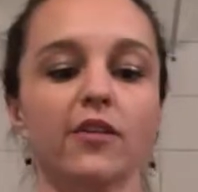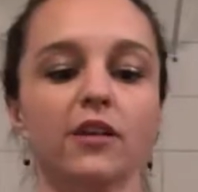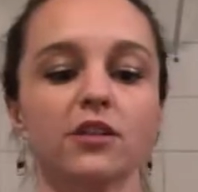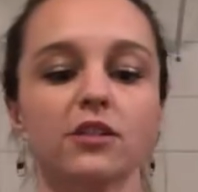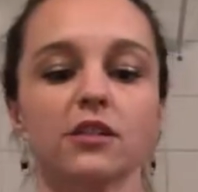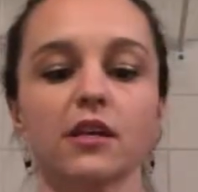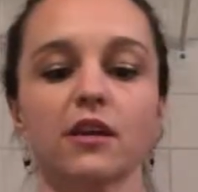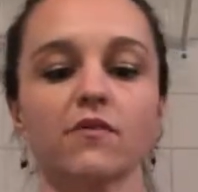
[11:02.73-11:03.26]
They
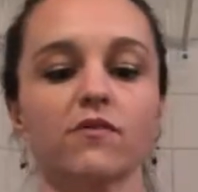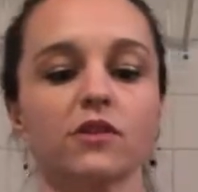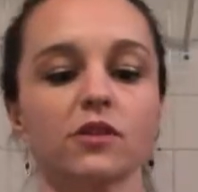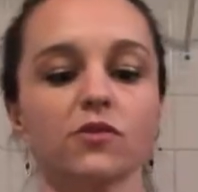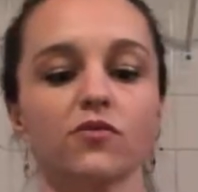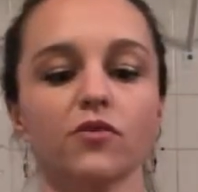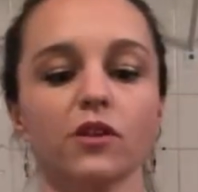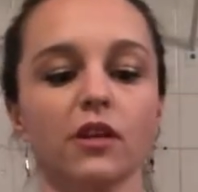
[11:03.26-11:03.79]
just give
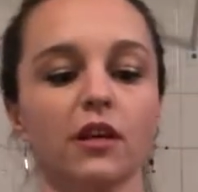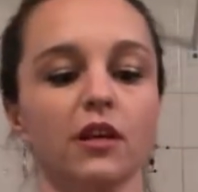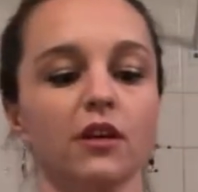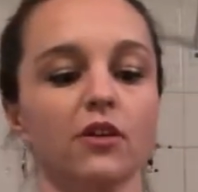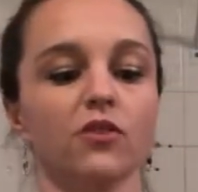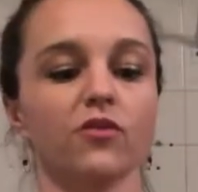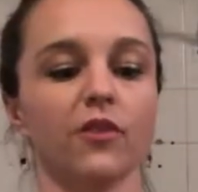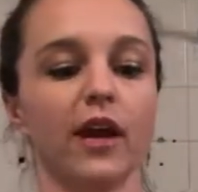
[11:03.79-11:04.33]
this really
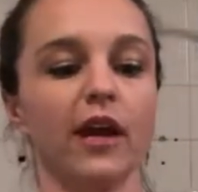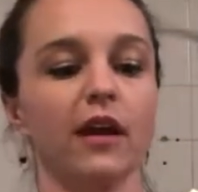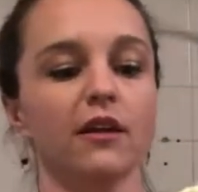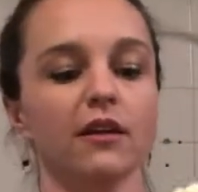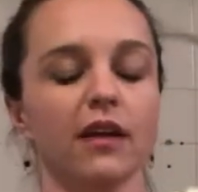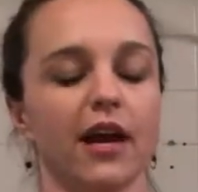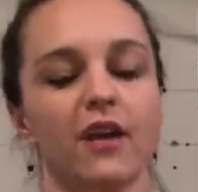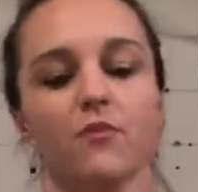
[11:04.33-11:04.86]
great
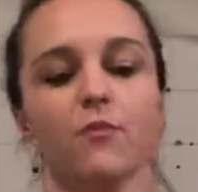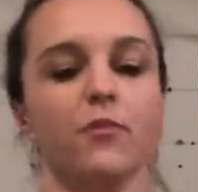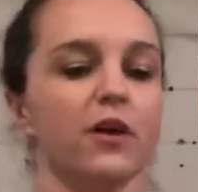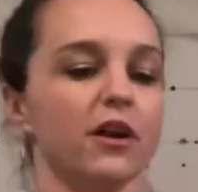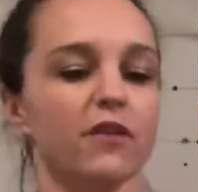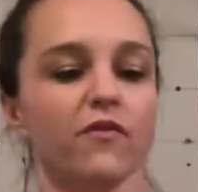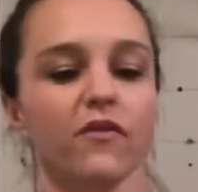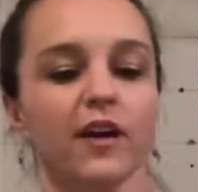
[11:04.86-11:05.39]
kind of
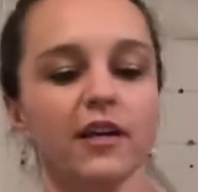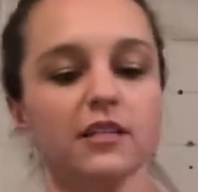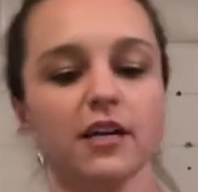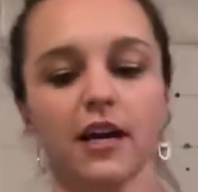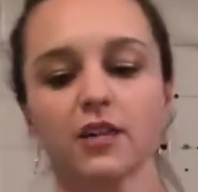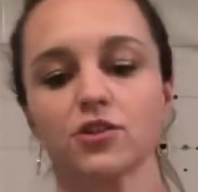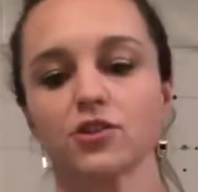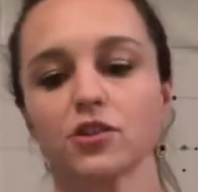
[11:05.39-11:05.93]
butterfly
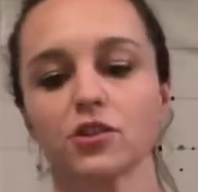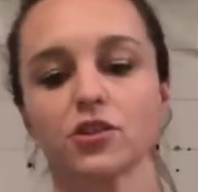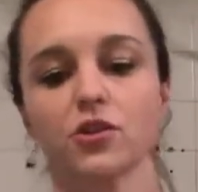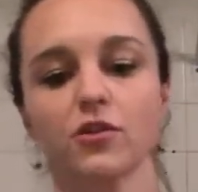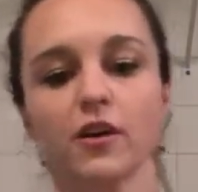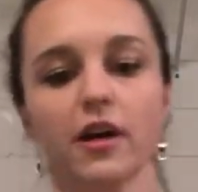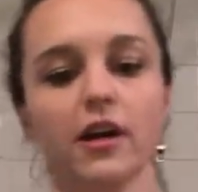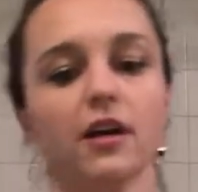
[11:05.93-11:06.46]
texture to
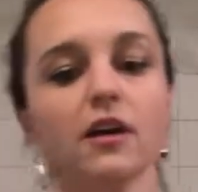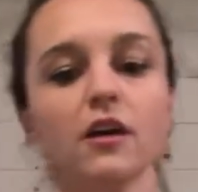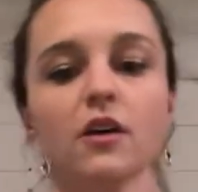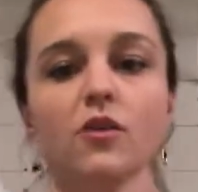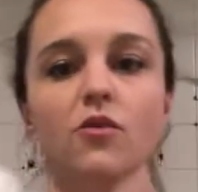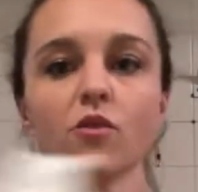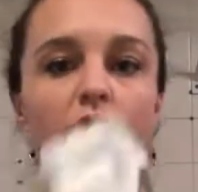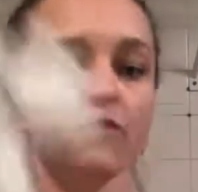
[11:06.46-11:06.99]
it.
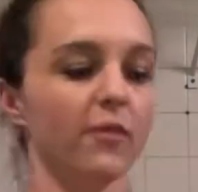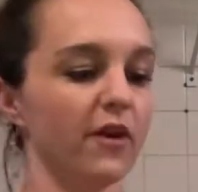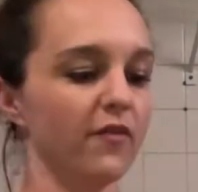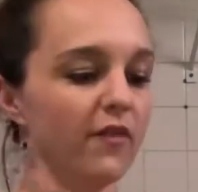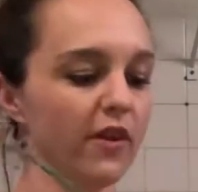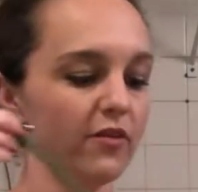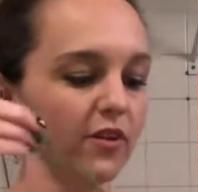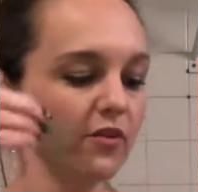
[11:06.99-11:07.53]
One of my
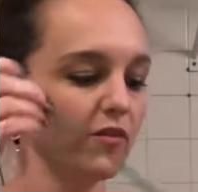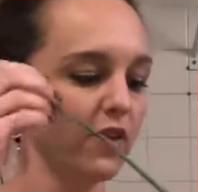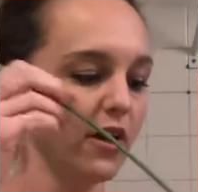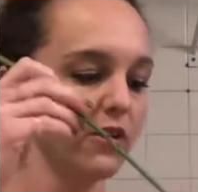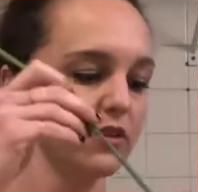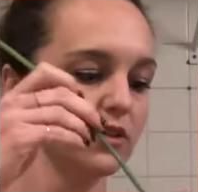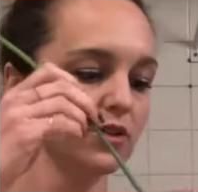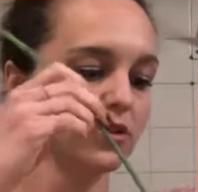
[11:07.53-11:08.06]
favorite
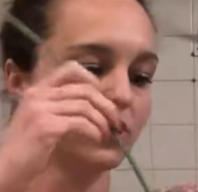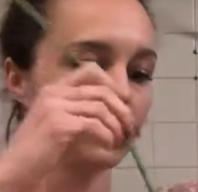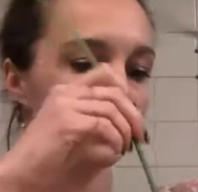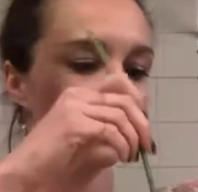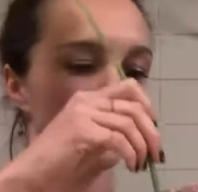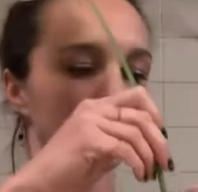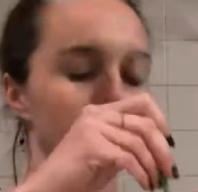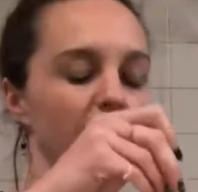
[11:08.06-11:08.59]
flowers to
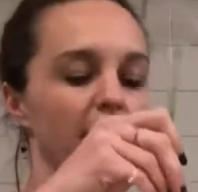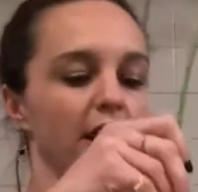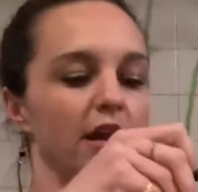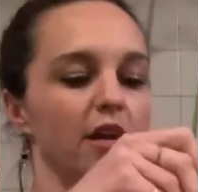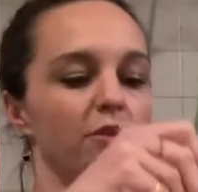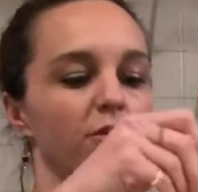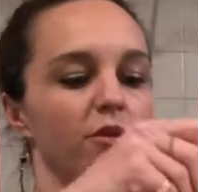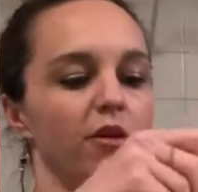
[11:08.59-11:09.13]
incorporate
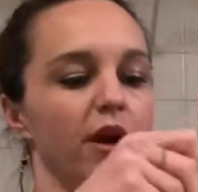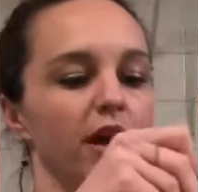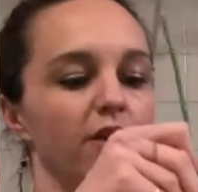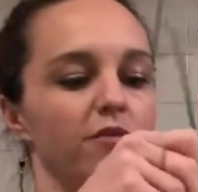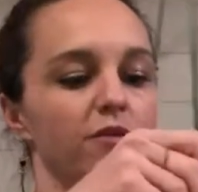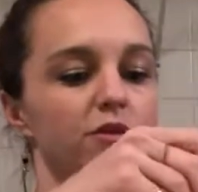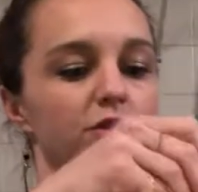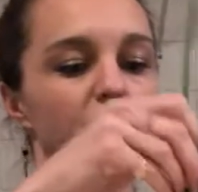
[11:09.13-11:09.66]
in a bouquet
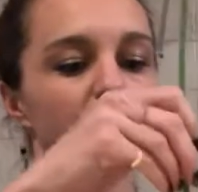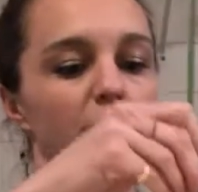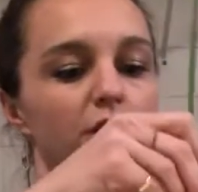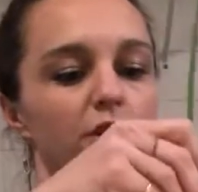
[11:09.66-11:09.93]
for sure.